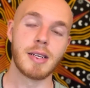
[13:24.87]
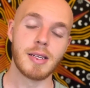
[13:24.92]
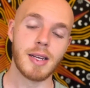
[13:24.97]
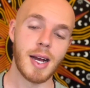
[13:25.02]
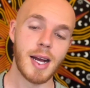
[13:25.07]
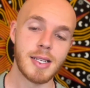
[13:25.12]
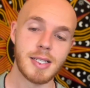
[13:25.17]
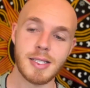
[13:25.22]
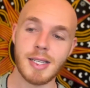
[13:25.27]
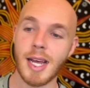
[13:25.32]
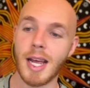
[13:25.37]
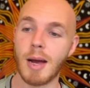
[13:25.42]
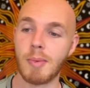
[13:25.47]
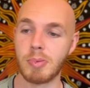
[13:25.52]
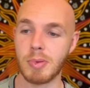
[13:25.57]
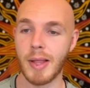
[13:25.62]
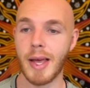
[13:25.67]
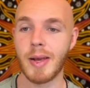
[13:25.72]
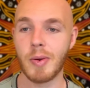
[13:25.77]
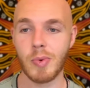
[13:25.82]
I stay up
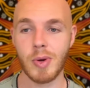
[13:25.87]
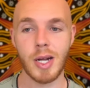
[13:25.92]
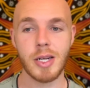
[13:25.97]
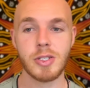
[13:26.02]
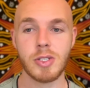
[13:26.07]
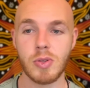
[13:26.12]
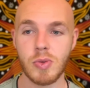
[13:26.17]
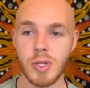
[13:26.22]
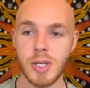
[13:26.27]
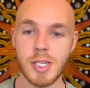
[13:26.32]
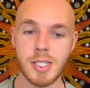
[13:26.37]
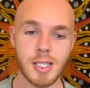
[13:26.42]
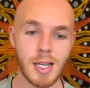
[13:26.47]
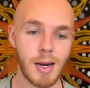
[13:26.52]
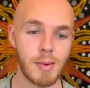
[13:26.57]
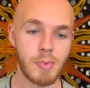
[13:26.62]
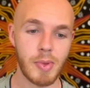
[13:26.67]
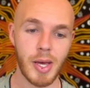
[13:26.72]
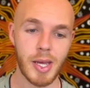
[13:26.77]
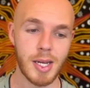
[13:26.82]
late when I do this, and
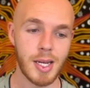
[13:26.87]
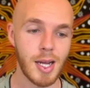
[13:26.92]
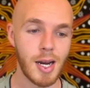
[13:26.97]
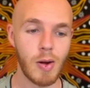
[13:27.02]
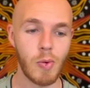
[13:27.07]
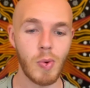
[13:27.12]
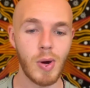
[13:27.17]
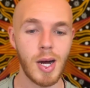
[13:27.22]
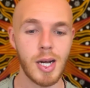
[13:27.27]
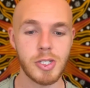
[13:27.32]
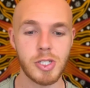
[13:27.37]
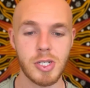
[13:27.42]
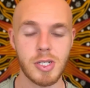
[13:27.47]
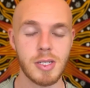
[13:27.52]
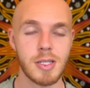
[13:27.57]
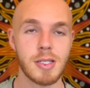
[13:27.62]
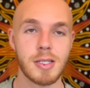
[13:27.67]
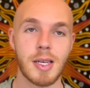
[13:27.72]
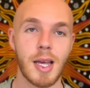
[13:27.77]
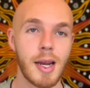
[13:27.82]
I'm like kind of watching
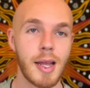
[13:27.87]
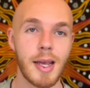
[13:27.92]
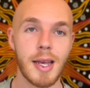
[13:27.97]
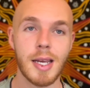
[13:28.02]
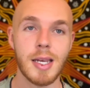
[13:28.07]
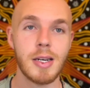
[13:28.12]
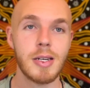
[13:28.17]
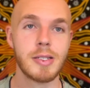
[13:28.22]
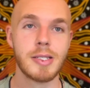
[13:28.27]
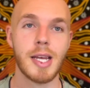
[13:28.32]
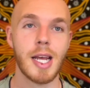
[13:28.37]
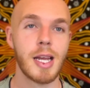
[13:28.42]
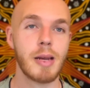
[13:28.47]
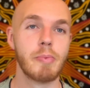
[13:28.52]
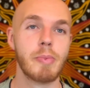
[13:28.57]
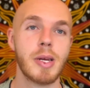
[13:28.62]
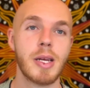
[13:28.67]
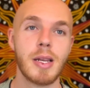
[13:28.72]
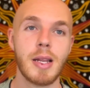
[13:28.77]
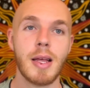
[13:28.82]
this kind of
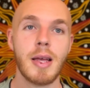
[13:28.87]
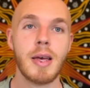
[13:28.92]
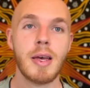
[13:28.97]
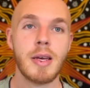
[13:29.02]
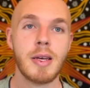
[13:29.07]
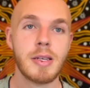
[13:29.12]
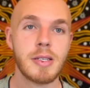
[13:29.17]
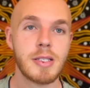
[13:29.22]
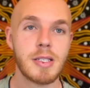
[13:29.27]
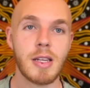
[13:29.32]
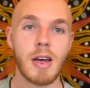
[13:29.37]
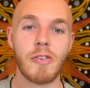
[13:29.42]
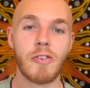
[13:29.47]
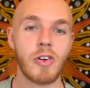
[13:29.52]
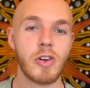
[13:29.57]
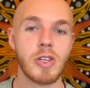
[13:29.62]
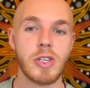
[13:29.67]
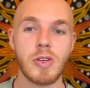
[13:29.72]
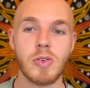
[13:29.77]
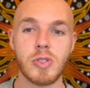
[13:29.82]
entertainment stuff
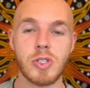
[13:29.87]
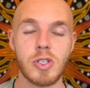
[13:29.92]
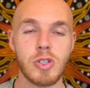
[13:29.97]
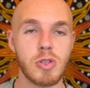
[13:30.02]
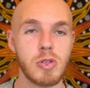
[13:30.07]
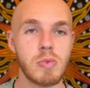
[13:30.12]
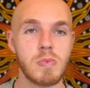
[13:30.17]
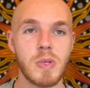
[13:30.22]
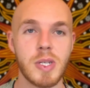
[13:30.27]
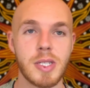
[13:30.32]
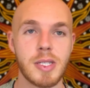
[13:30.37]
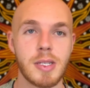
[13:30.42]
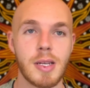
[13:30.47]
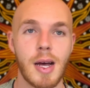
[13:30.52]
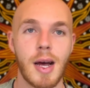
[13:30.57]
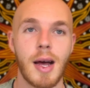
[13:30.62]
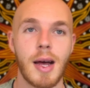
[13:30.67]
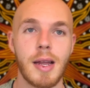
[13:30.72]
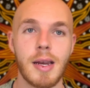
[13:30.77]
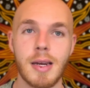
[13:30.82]
on YouTube that's
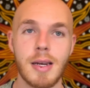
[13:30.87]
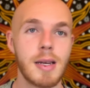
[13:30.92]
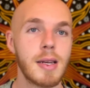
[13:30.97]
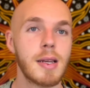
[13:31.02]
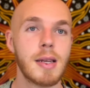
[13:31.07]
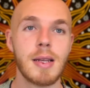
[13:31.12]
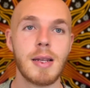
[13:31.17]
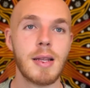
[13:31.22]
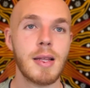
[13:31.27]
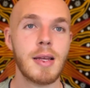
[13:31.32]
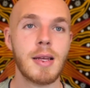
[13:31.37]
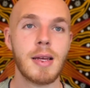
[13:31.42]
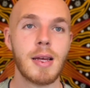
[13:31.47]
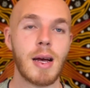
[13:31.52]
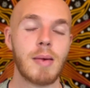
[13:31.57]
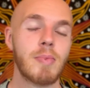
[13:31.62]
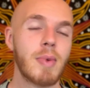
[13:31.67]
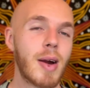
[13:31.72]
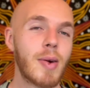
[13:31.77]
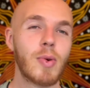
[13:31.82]
not
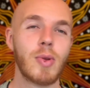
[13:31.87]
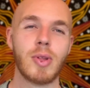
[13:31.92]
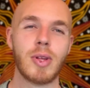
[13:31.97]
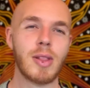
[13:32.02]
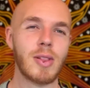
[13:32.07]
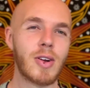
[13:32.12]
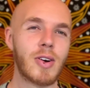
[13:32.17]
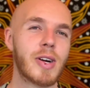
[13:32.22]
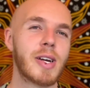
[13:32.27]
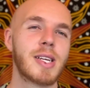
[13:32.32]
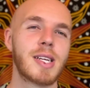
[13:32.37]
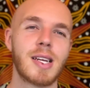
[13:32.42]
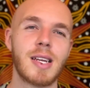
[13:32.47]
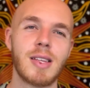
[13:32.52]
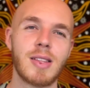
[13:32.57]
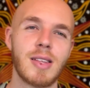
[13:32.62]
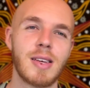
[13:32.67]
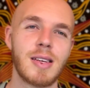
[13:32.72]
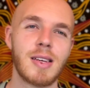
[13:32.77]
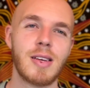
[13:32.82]
really learning
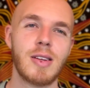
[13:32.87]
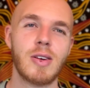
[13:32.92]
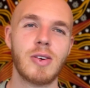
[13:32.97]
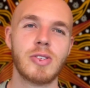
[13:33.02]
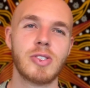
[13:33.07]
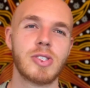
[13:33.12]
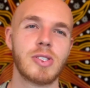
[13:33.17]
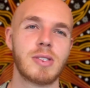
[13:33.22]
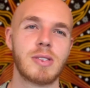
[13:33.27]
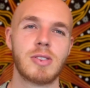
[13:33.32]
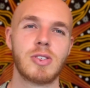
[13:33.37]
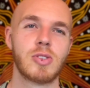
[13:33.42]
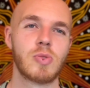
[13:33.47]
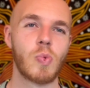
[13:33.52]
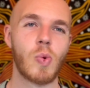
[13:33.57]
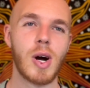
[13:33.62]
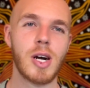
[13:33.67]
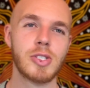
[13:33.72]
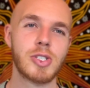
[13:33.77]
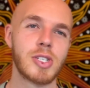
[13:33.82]
anything, you know, just
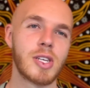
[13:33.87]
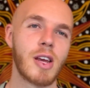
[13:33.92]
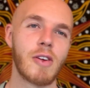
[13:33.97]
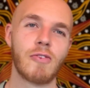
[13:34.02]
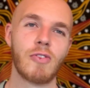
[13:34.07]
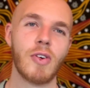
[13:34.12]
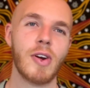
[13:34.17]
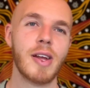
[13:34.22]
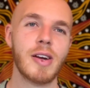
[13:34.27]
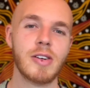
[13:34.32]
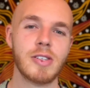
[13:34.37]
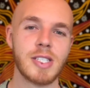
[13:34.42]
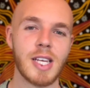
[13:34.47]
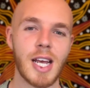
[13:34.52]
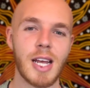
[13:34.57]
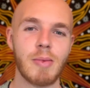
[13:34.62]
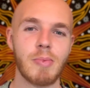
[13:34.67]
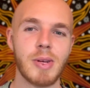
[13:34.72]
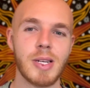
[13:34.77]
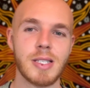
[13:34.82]
watching it for
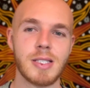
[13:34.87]
entertainment.